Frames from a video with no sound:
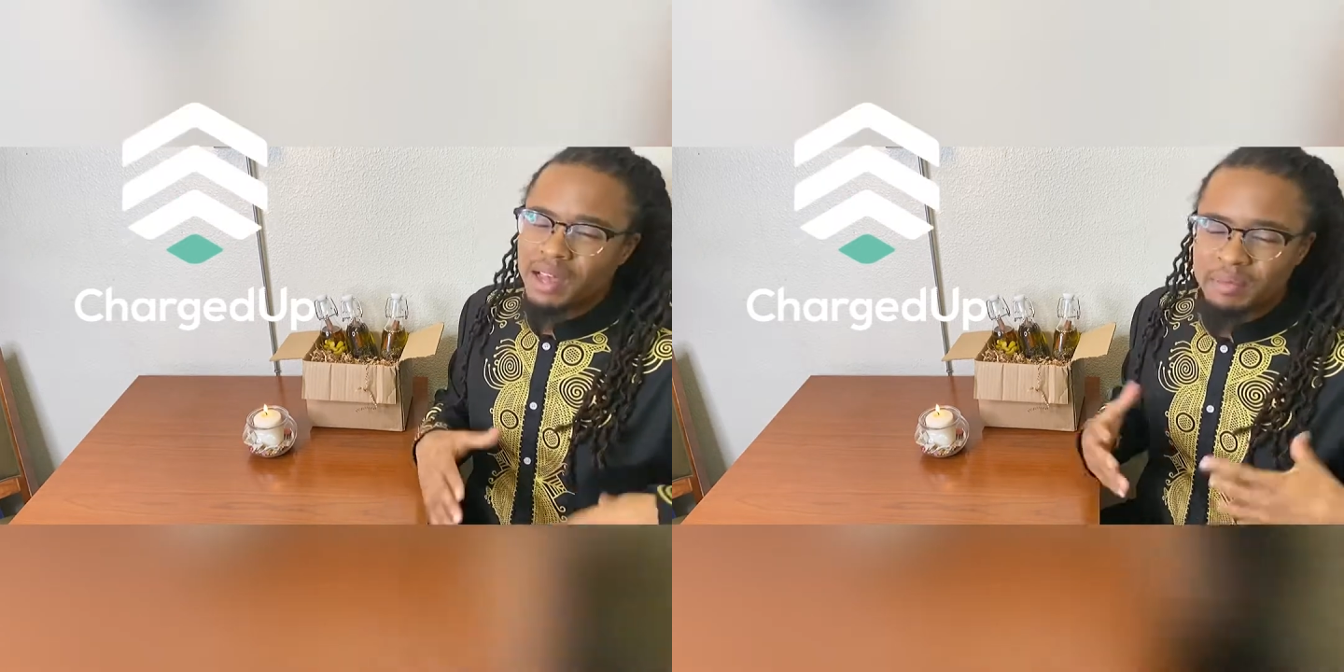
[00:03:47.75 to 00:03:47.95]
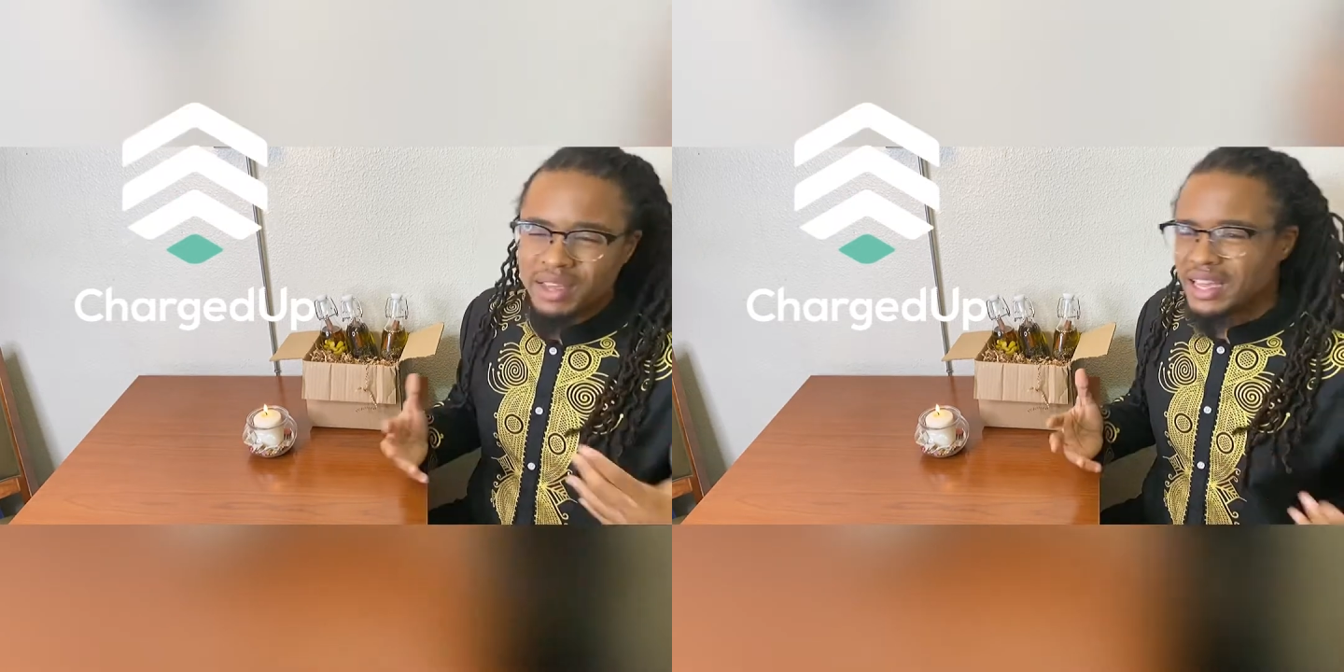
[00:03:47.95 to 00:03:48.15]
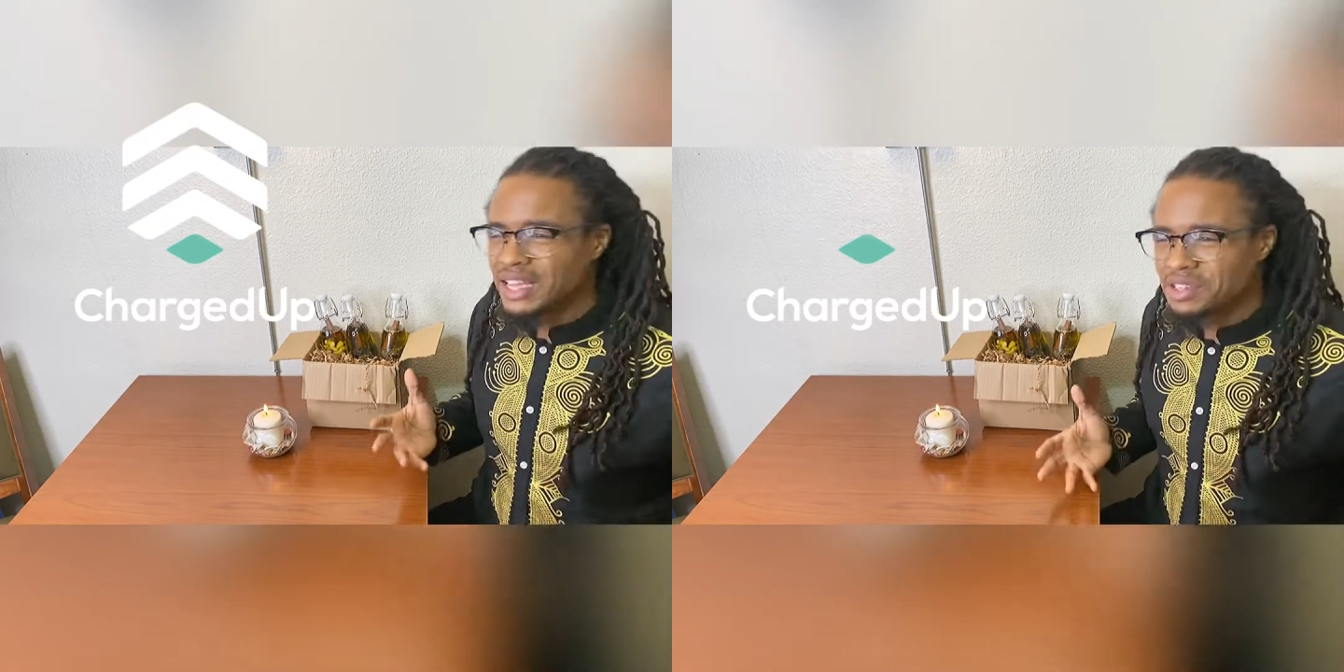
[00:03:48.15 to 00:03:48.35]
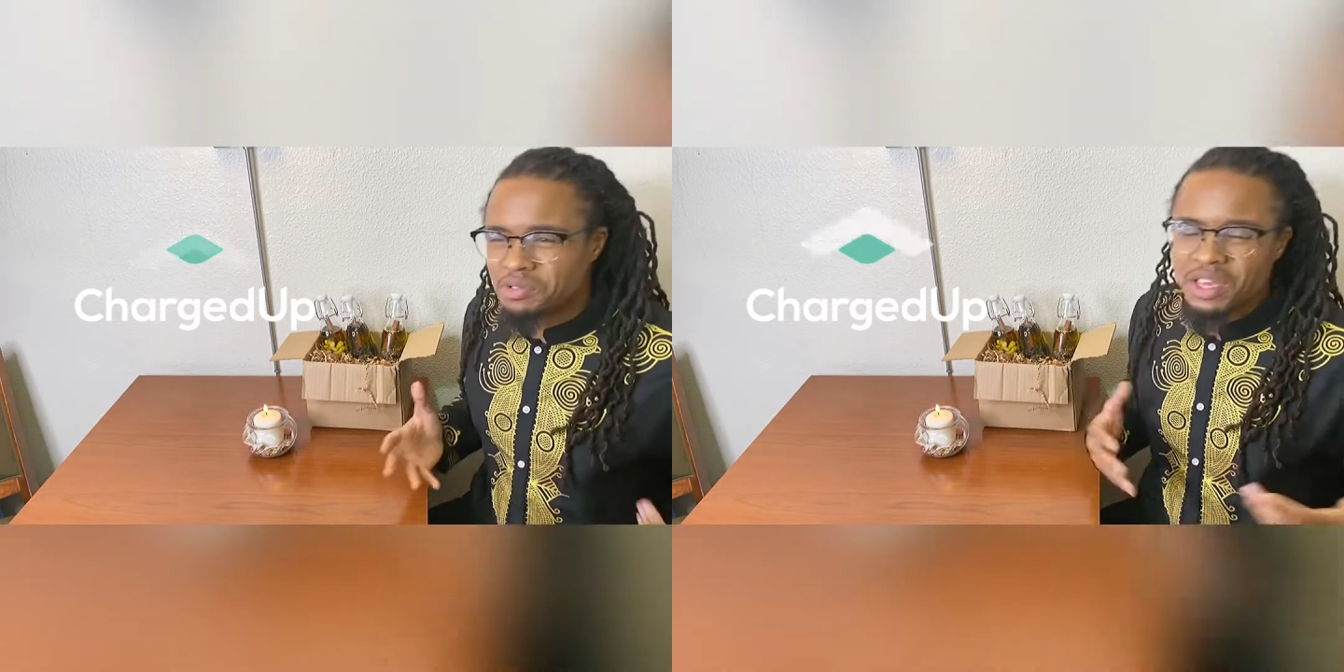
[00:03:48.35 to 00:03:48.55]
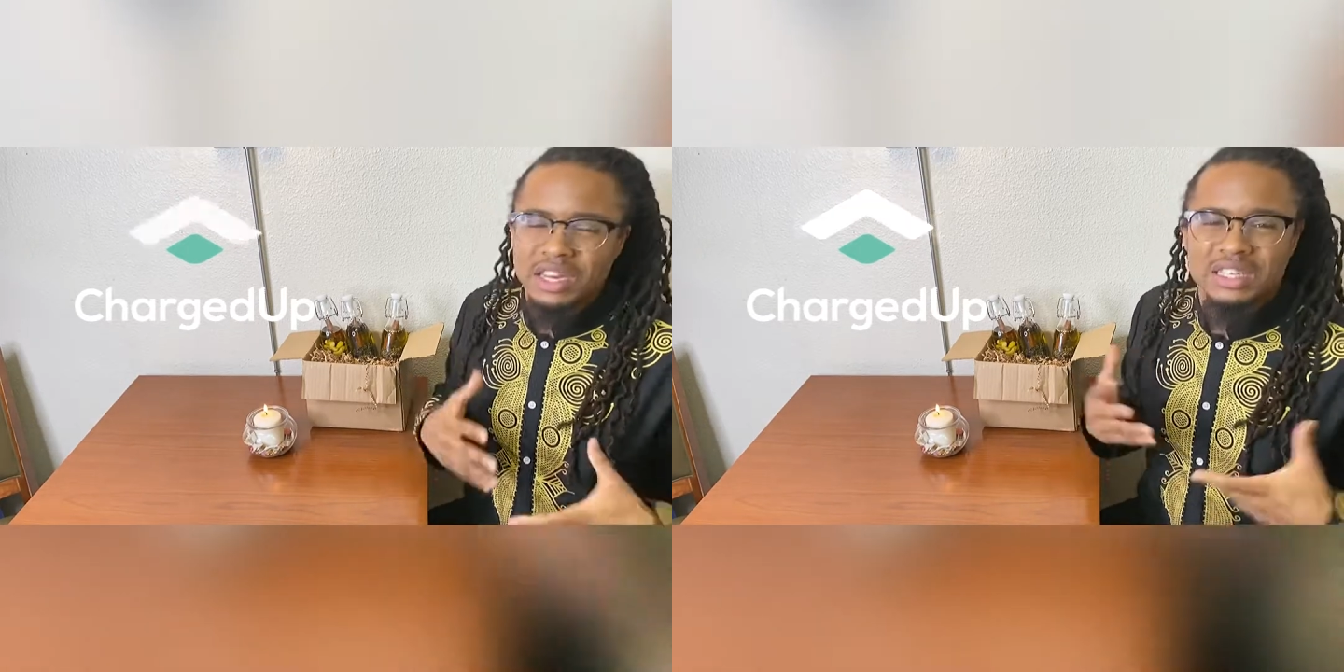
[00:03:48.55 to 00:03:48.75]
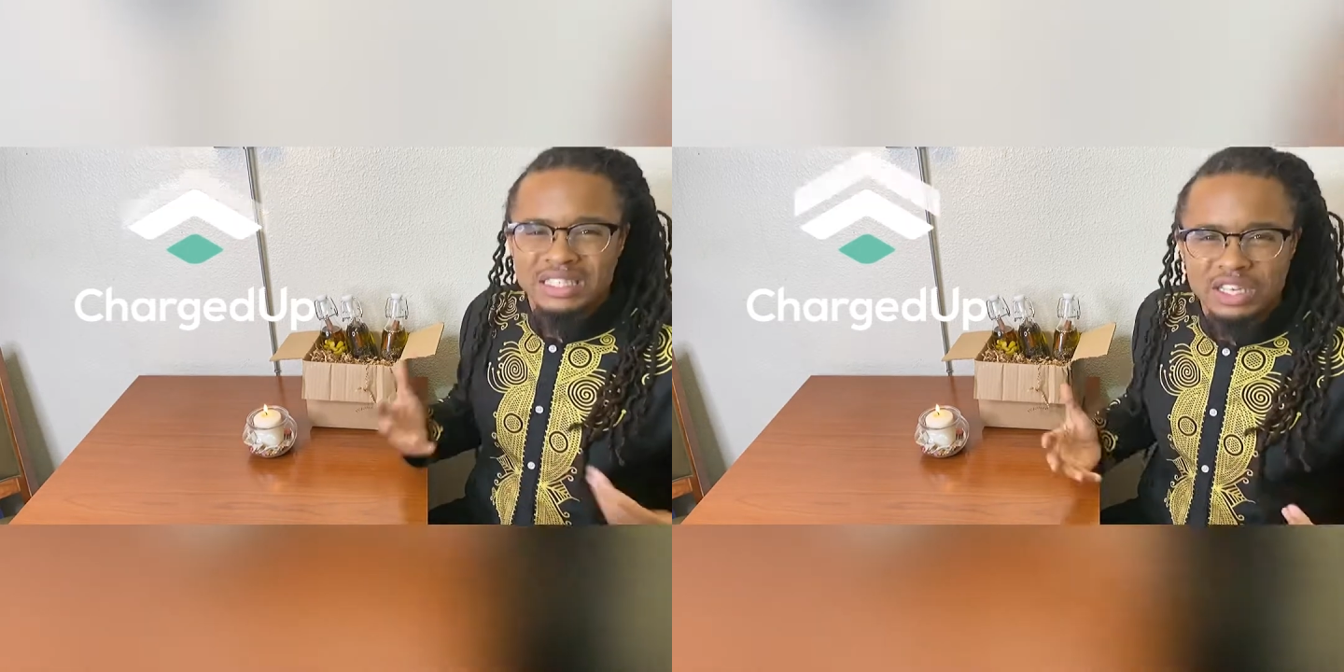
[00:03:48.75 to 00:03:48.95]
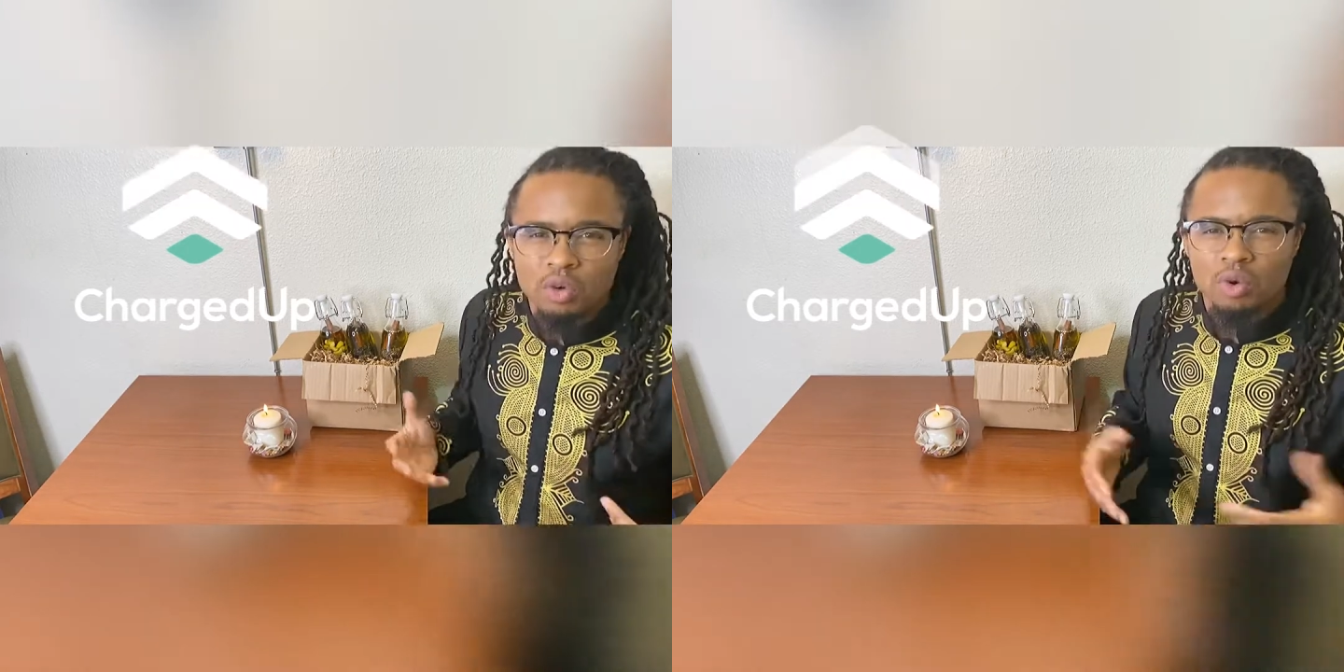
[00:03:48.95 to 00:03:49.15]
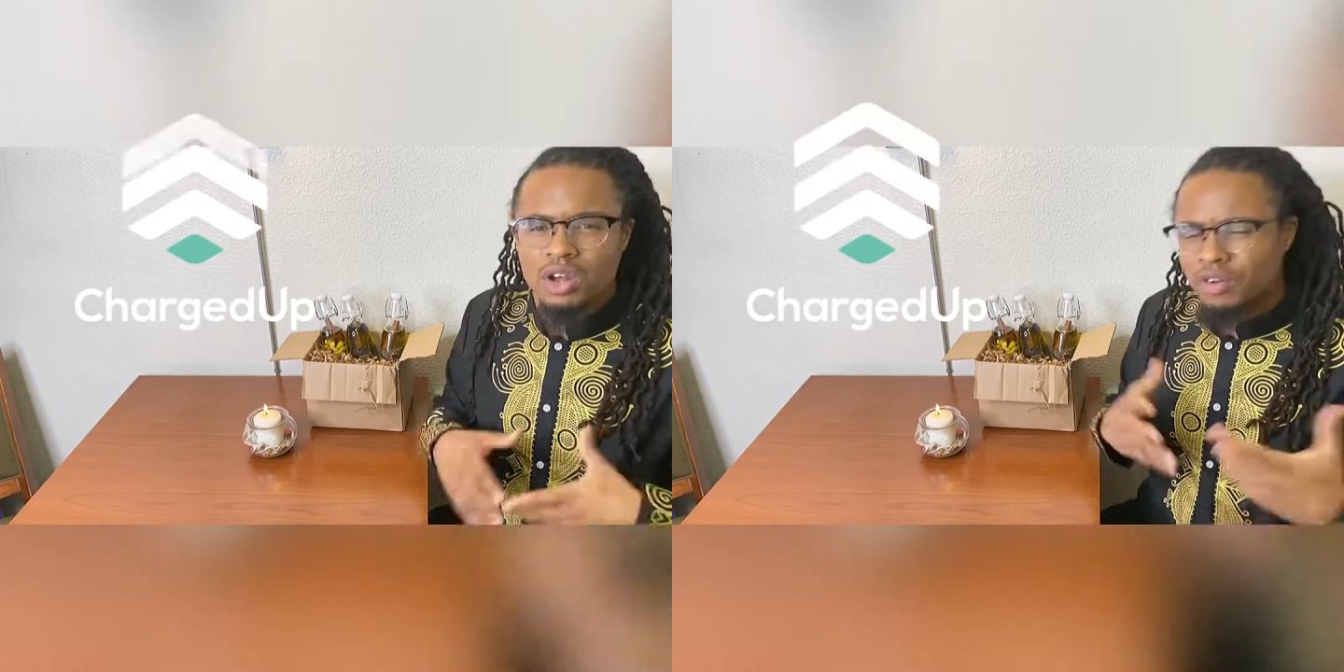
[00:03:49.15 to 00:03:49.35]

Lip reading: I mean, you can still work.